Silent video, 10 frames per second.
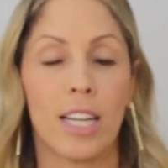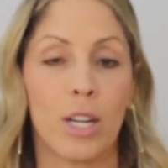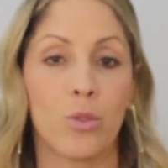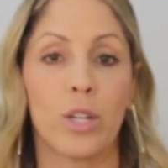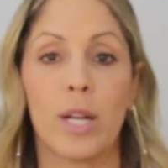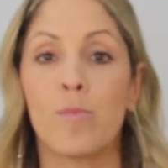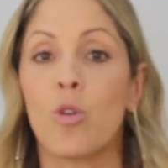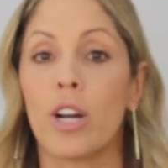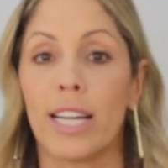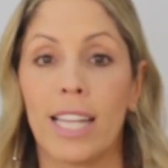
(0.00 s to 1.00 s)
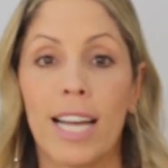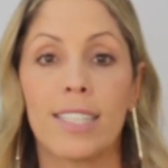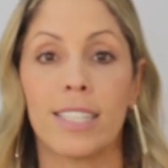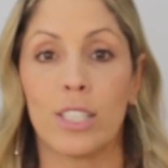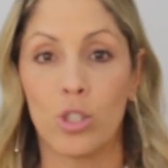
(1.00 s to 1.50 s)
create more
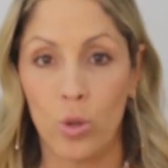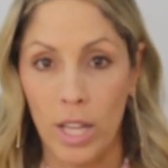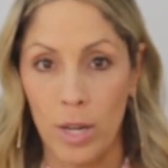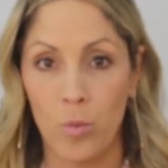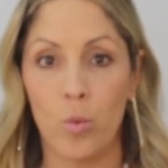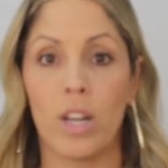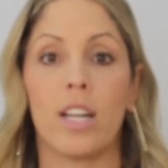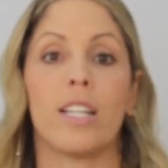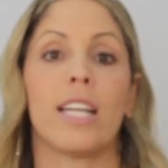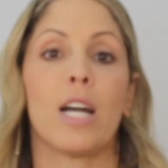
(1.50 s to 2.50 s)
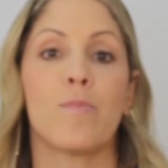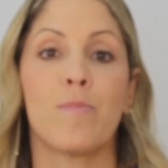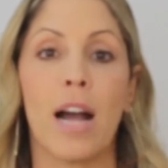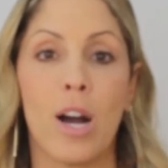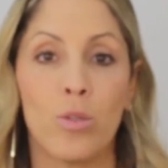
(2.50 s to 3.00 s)
elastin, so that when that
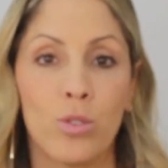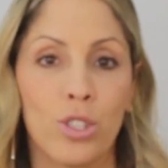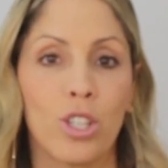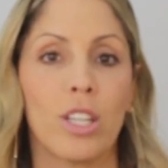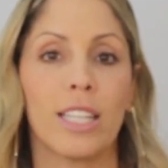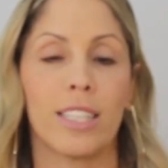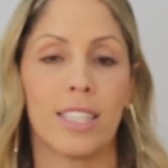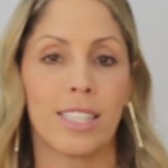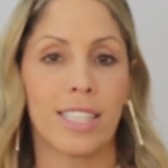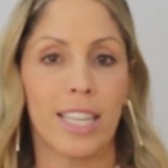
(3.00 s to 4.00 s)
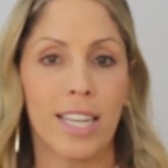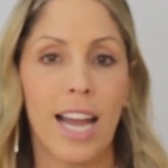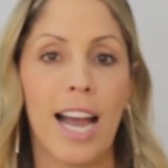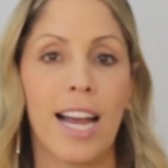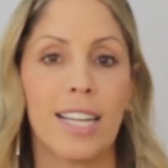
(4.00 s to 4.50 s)
bounce that the skin
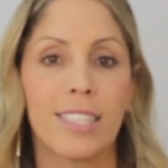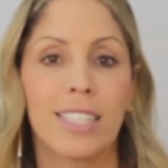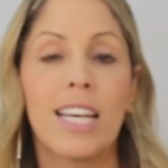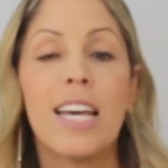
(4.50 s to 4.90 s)
has